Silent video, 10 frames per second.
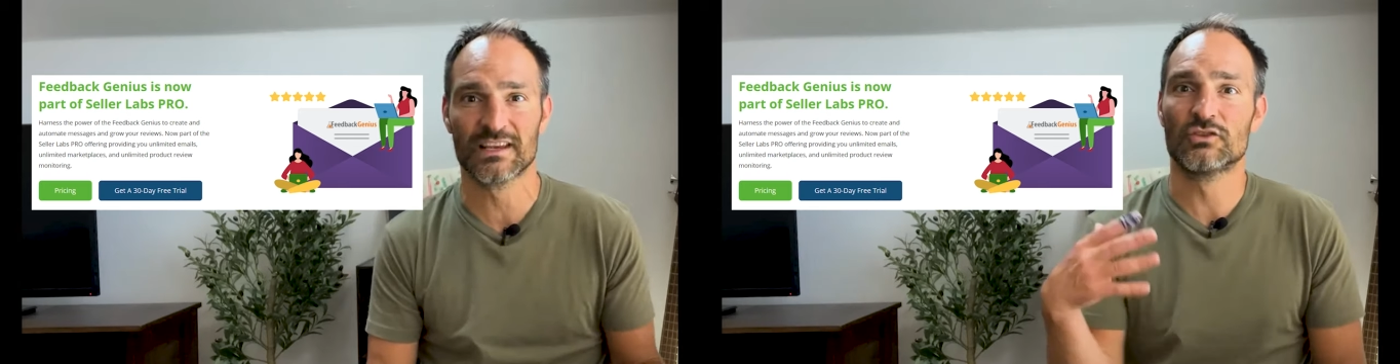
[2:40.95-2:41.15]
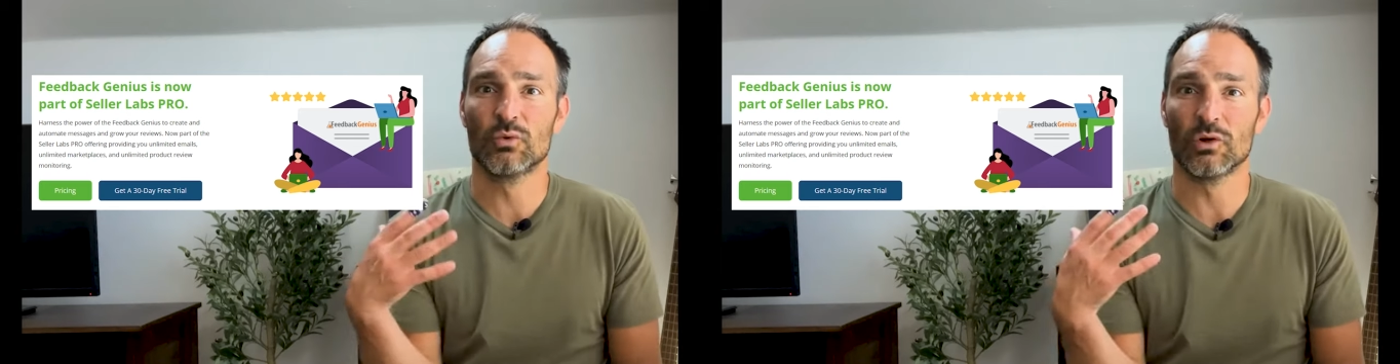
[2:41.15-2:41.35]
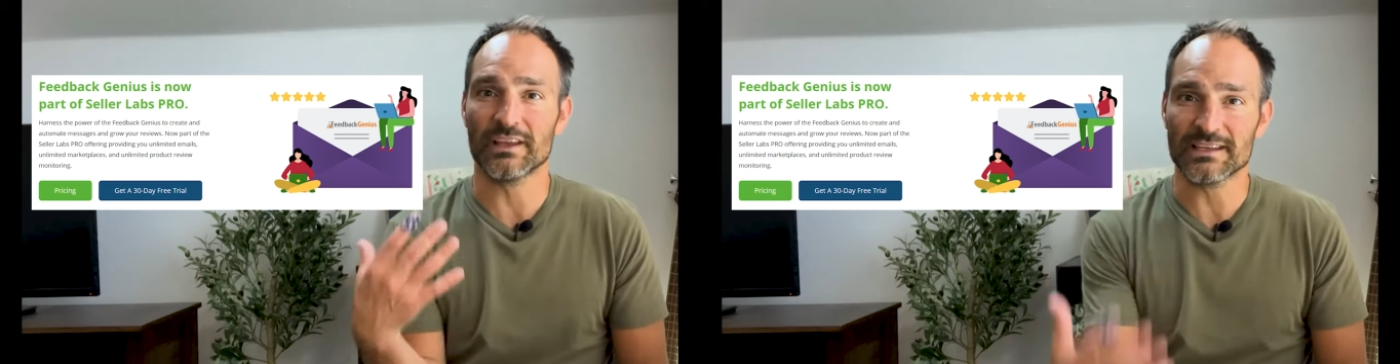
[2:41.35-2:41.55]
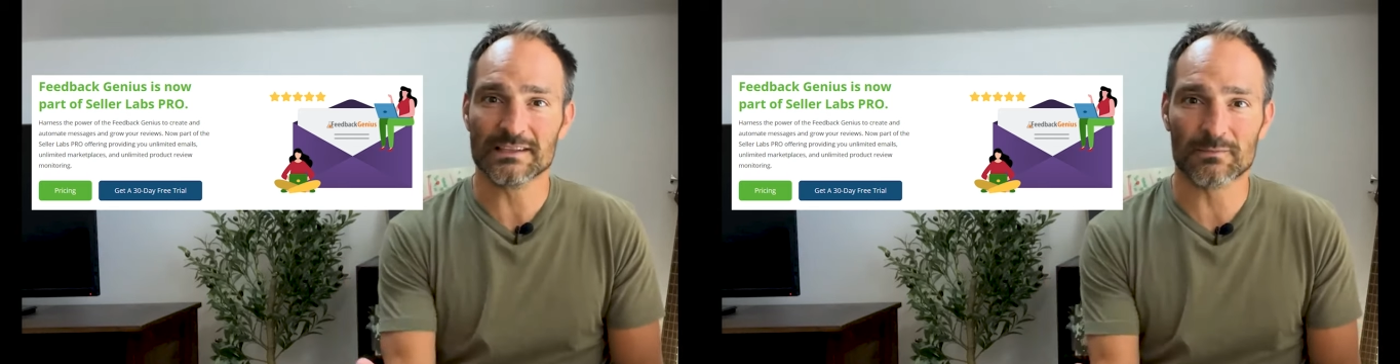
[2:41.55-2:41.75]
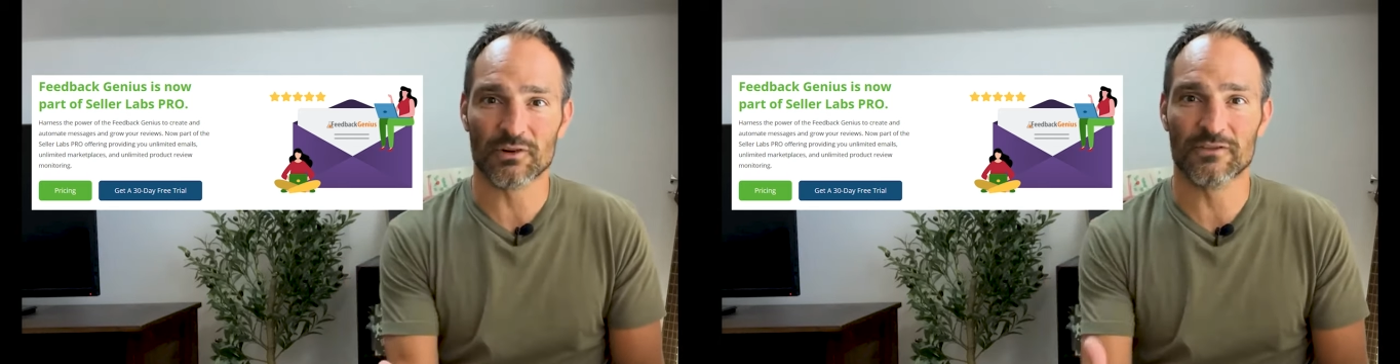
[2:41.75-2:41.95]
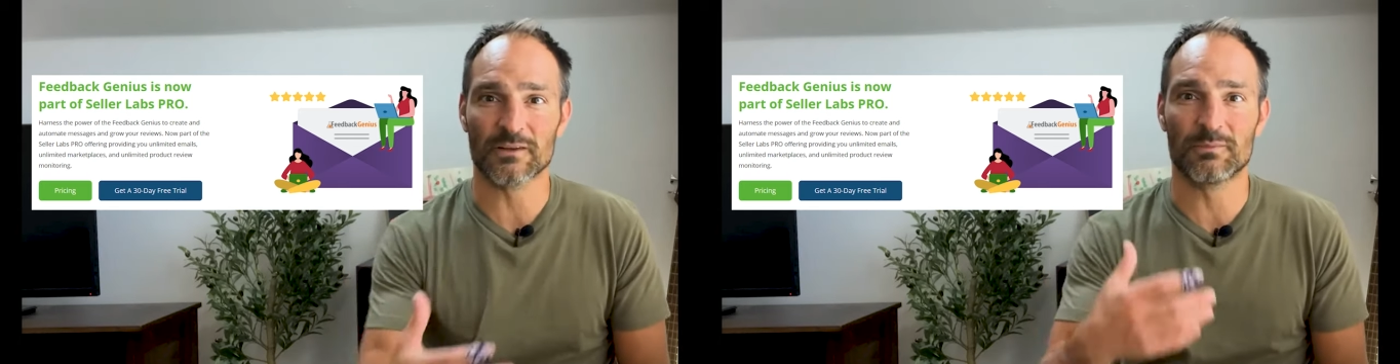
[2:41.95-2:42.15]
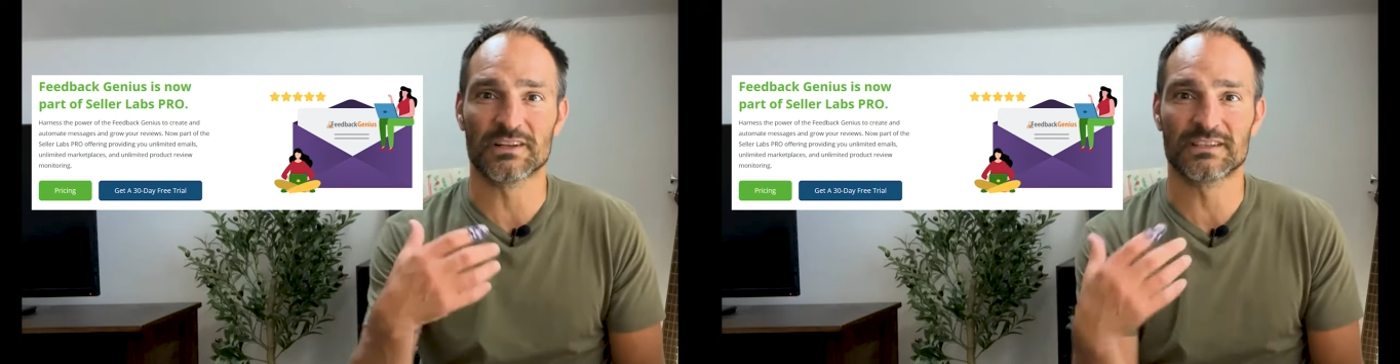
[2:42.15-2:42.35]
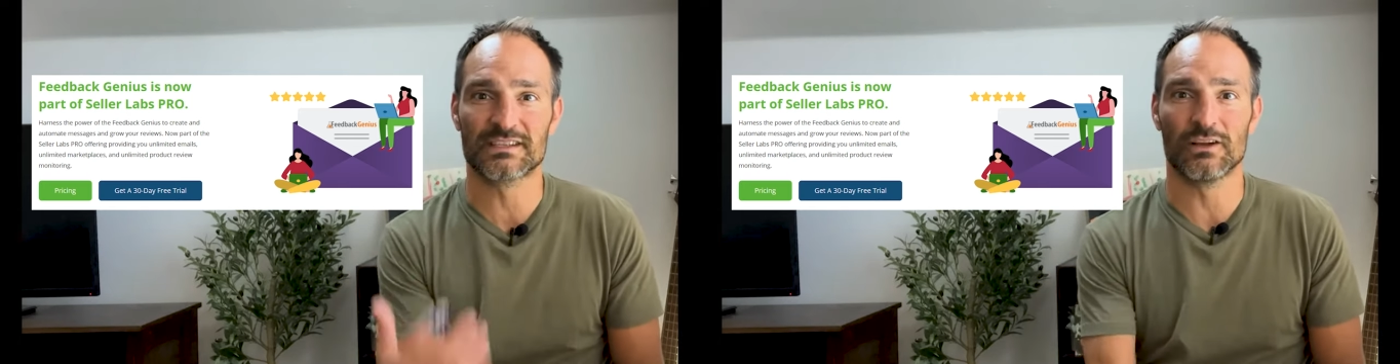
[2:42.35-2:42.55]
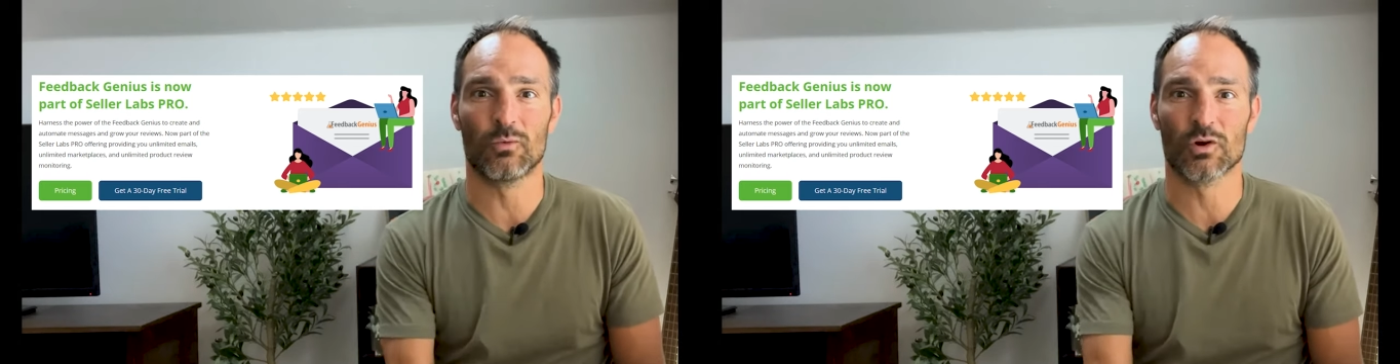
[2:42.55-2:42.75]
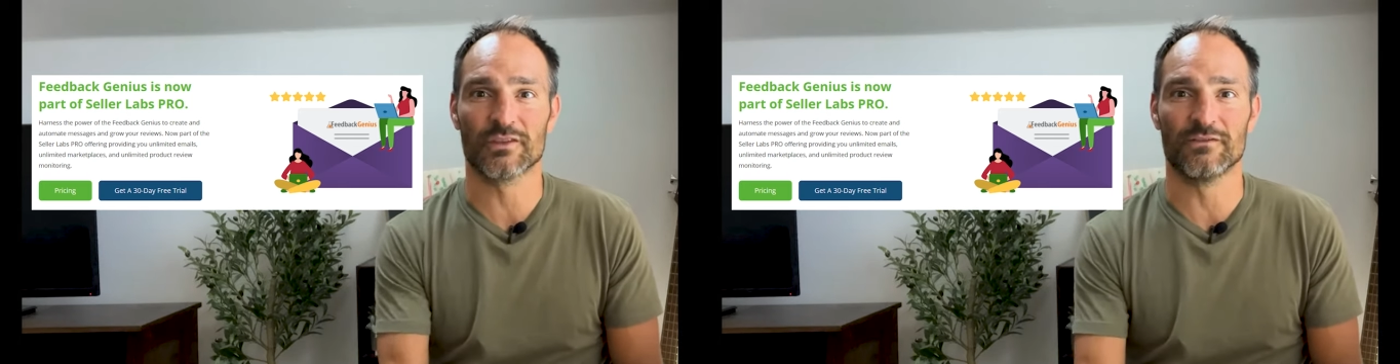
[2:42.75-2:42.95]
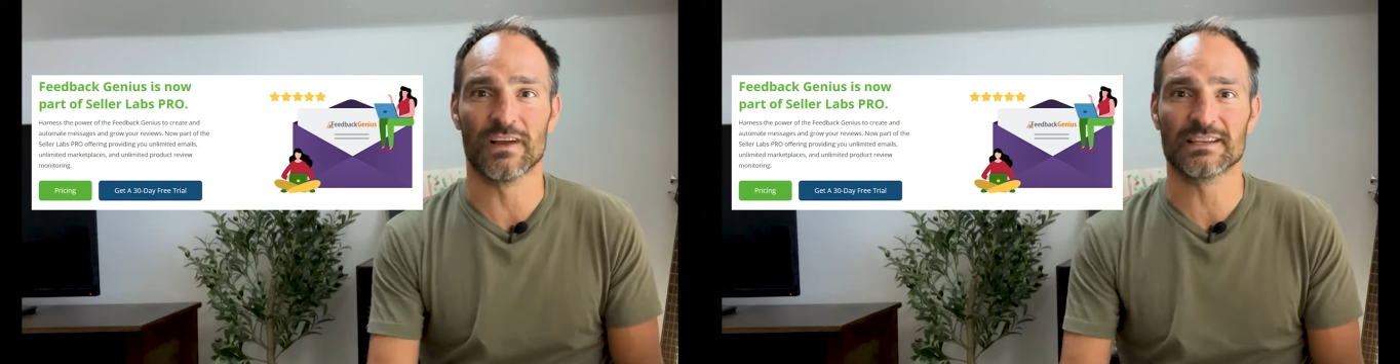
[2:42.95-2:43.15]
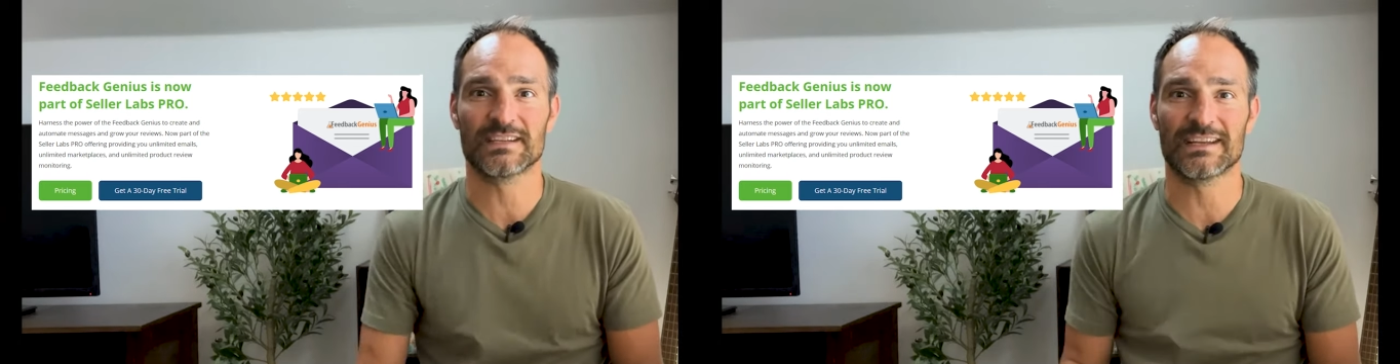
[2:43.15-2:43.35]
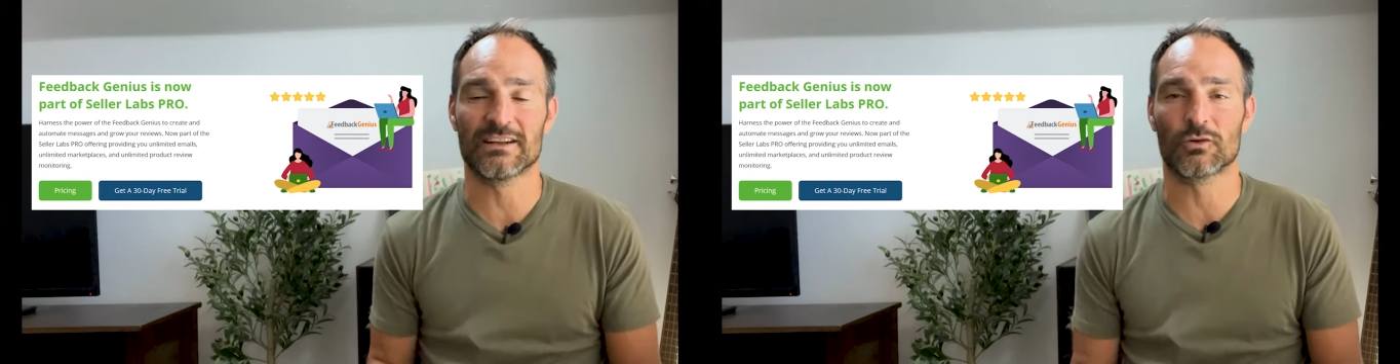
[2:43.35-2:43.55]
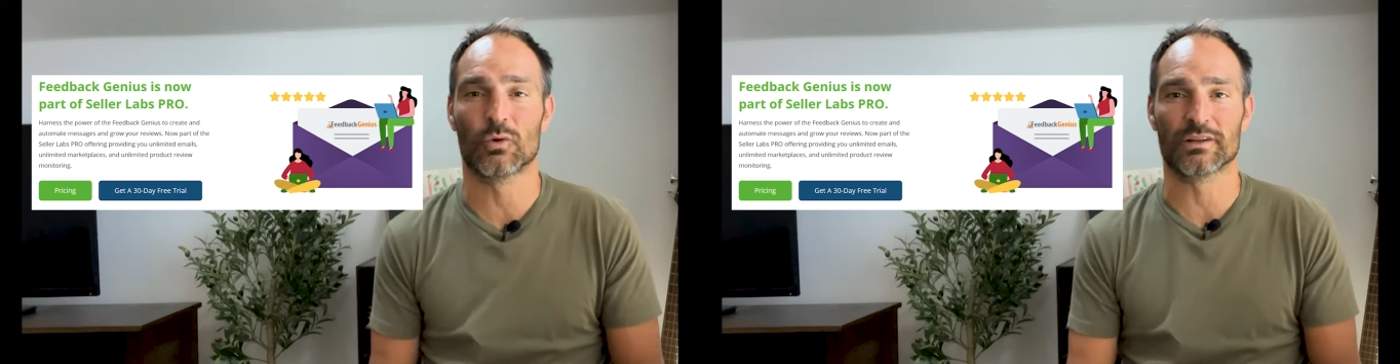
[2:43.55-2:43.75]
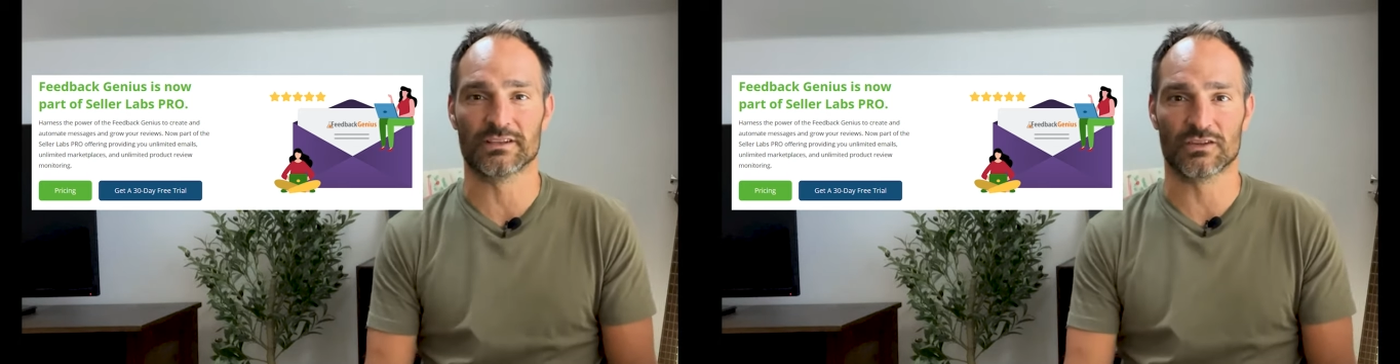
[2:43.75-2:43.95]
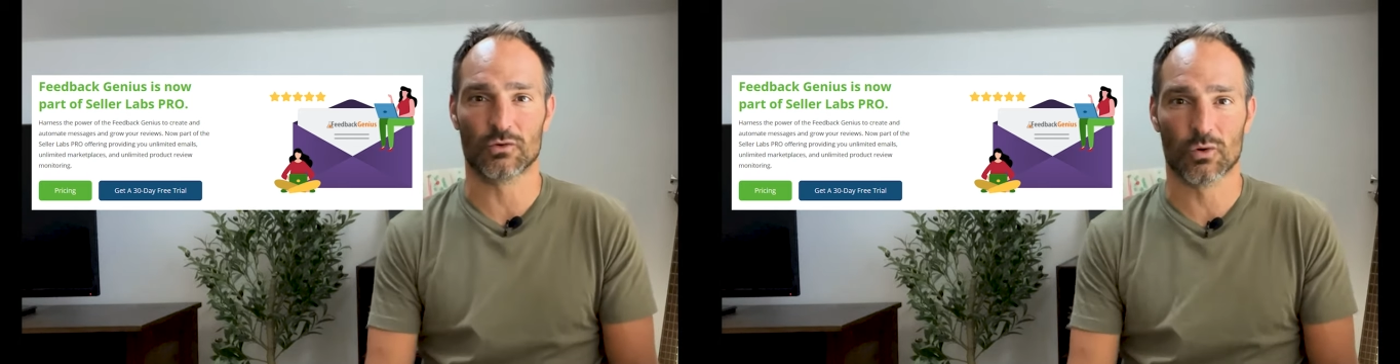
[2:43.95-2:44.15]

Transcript: The tool isn't perfect, but it's still worth investing in according to